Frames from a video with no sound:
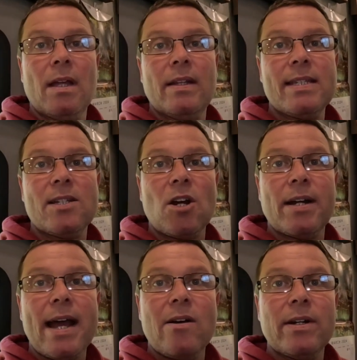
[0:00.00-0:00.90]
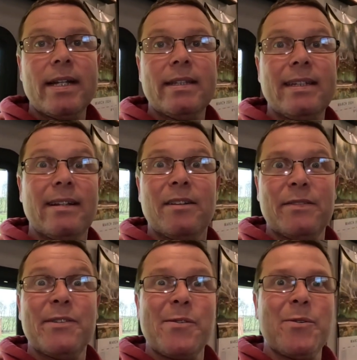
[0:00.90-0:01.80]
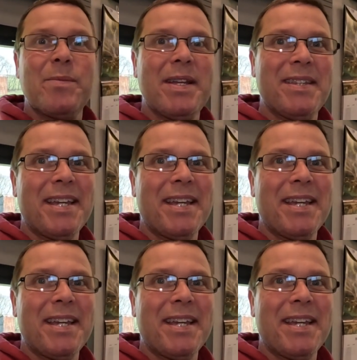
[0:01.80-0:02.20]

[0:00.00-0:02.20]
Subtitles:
Let's start out in the living room and the